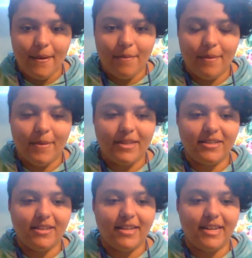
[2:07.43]
But
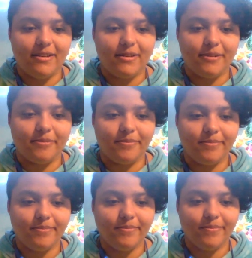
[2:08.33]
basically, in
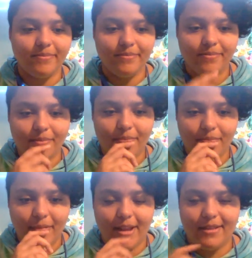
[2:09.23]

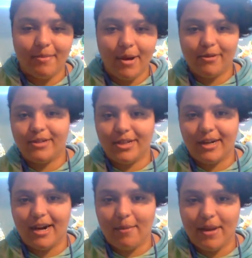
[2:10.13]
the
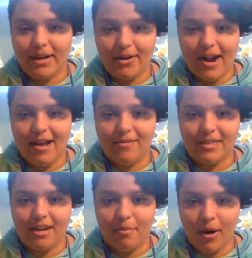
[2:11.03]
poster, I made a graph. It's
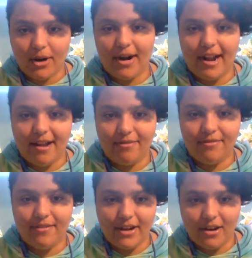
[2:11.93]
like a bar
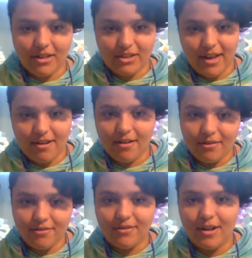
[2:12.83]
graph, and I also have
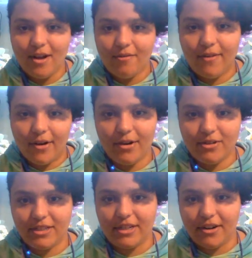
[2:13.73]
photos
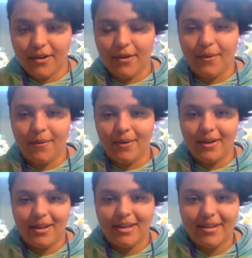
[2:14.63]
in there too,
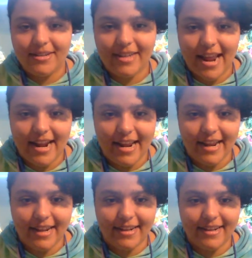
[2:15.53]

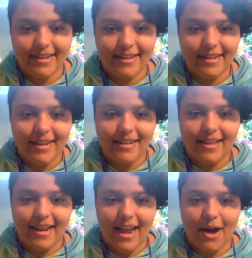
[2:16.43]
stating
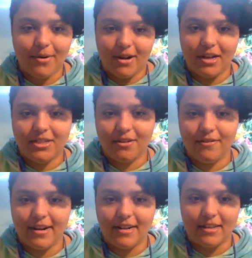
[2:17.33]
like how it also
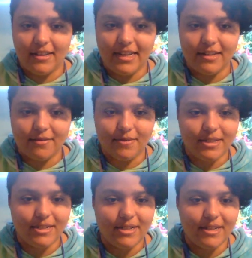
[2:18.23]
affected the
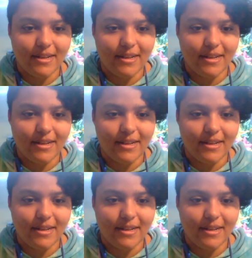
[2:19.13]
leaves.